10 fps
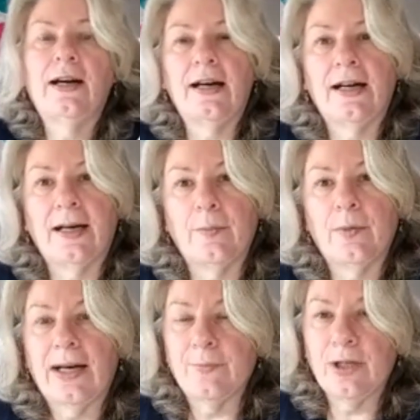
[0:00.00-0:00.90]

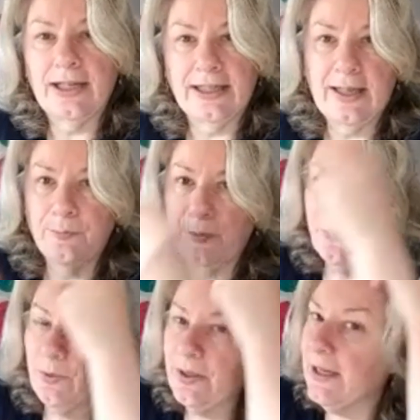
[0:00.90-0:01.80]
I'm going to keep up
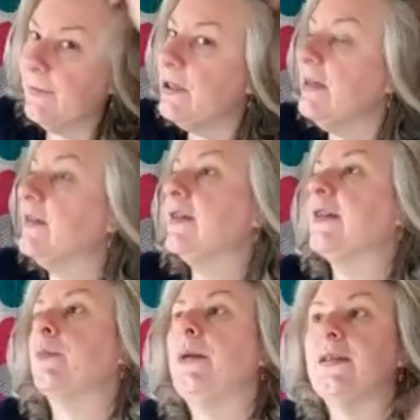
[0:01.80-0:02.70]
with the updates
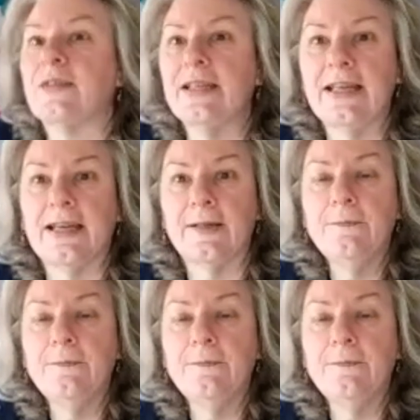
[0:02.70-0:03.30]
as best I can.